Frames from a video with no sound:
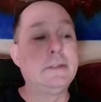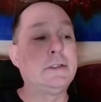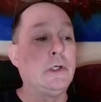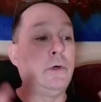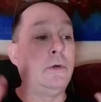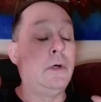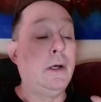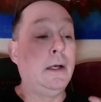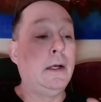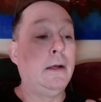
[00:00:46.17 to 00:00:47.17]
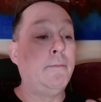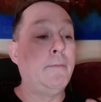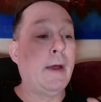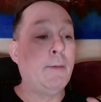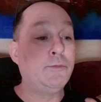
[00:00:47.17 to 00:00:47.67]
So
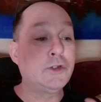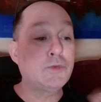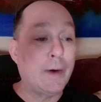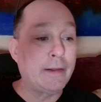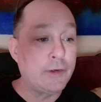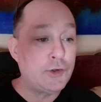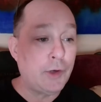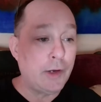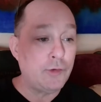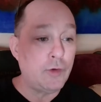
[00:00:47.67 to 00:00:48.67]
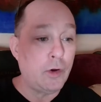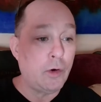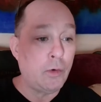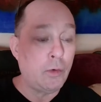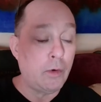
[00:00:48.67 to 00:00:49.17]
I just wanted to let you guys
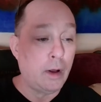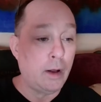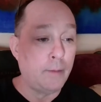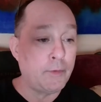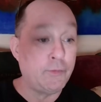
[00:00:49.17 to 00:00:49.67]
know,